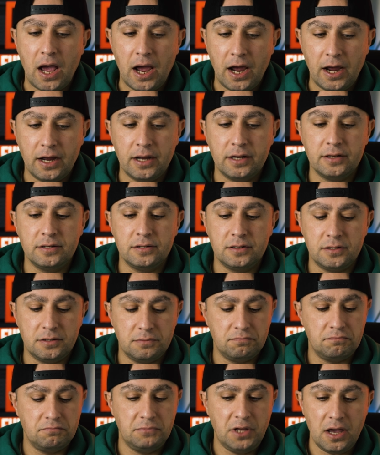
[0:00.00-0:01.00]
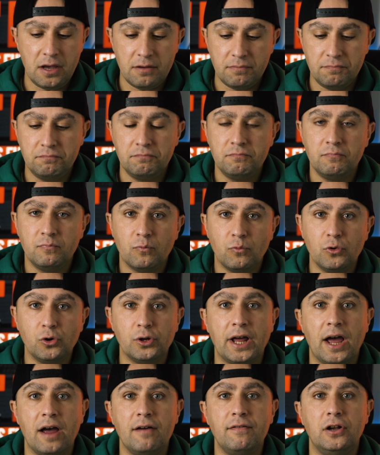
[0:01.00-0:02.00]
and yeah, we're
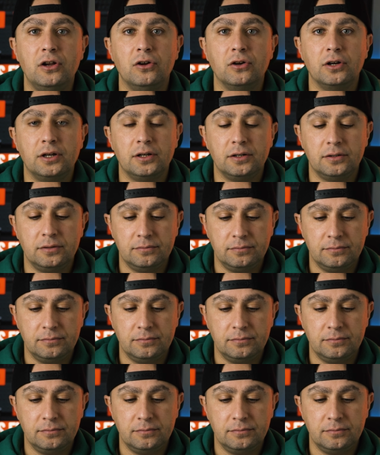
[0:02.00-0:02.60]
gonna have a look.